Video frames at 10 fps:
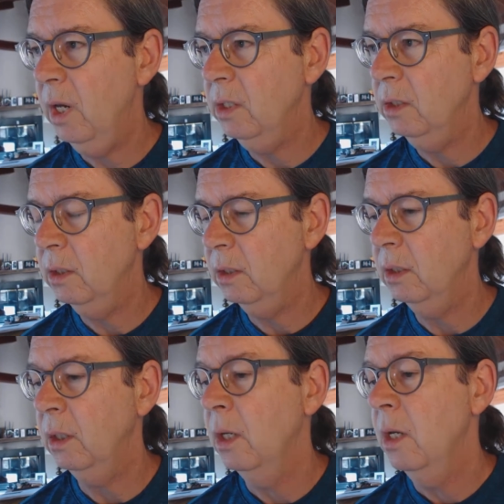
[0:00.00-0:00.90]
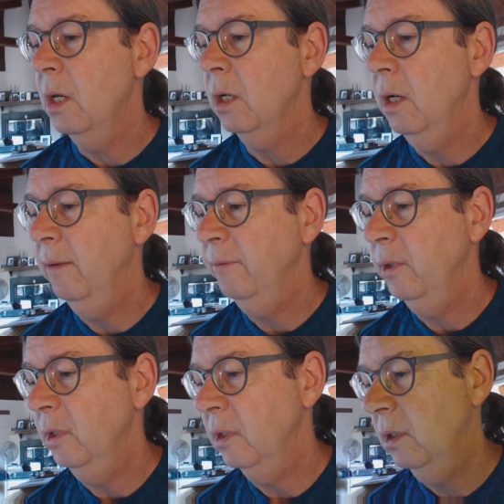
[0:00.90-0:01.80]
As the
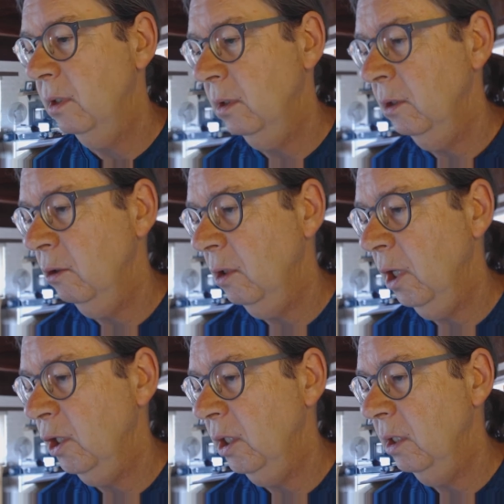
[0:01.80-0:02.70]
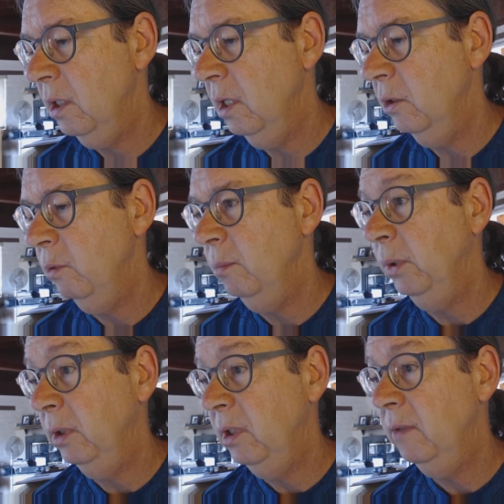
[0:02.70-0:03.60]
conference introduction says, we
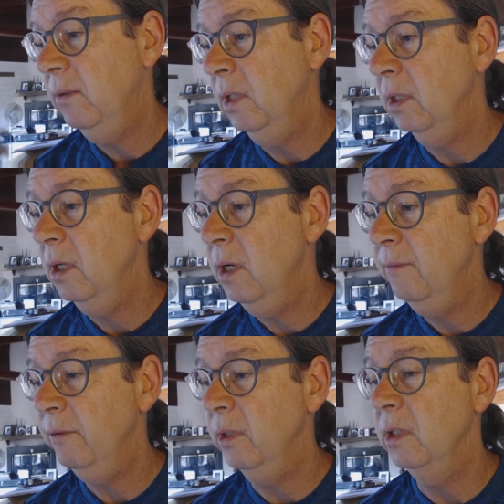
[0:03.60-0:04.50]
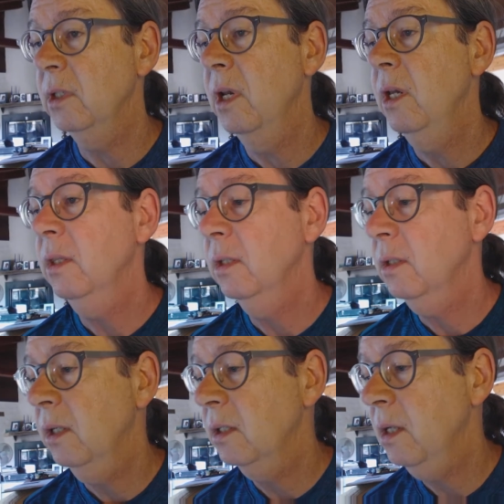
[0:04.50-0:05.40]
believe that a conference
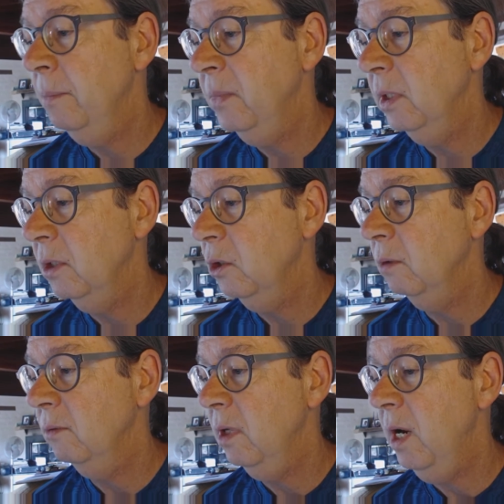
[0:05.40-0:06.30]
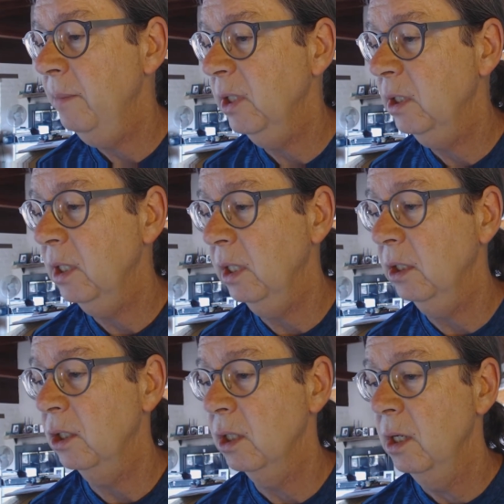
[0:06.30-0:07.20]
that takes up the issue of climate
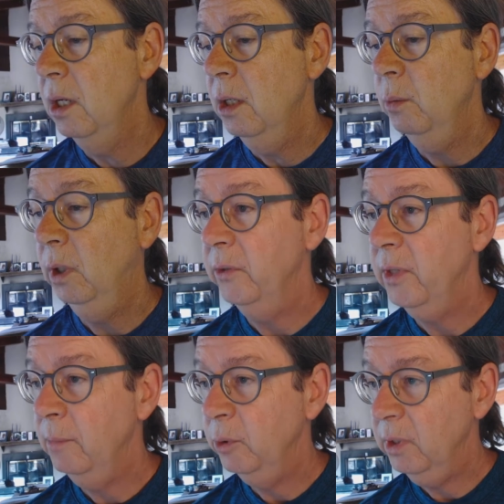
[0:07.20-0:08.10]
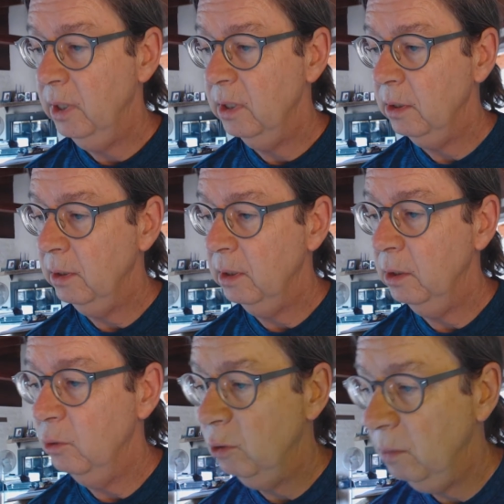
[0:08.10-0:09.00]
change while simultaneously
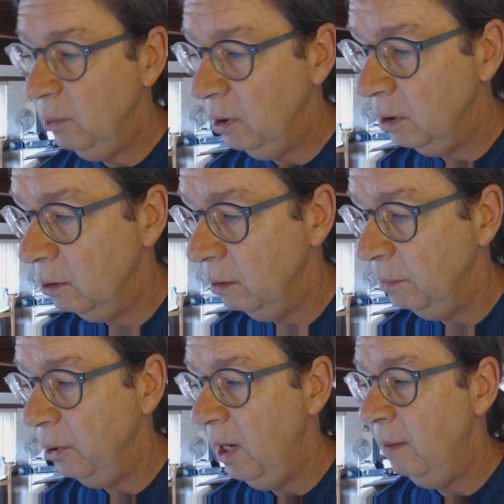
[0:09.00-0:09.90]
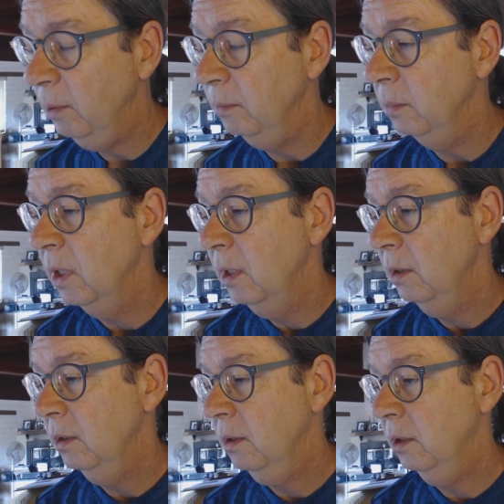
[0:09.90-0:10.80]
contributing to the problem
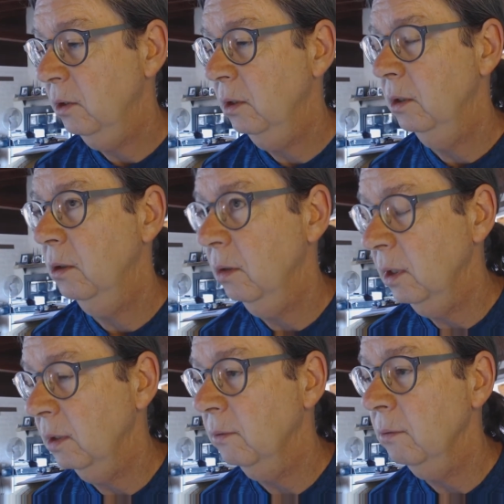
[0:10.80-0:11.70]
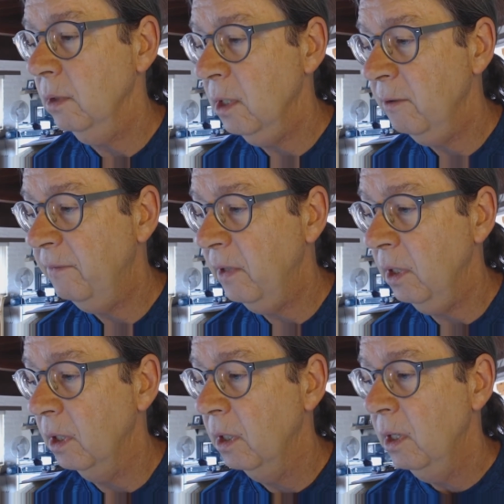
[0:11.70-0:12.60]
to such a degree through
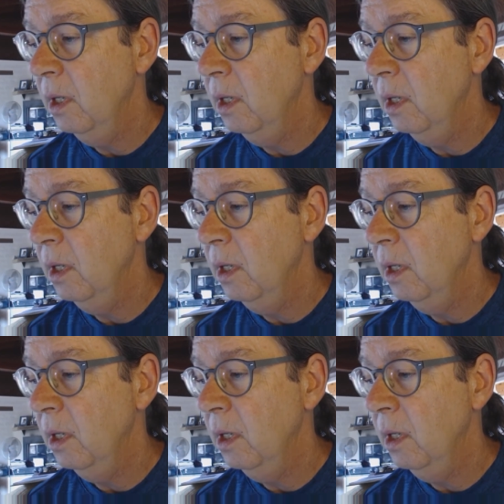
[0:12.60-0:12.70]
airfare,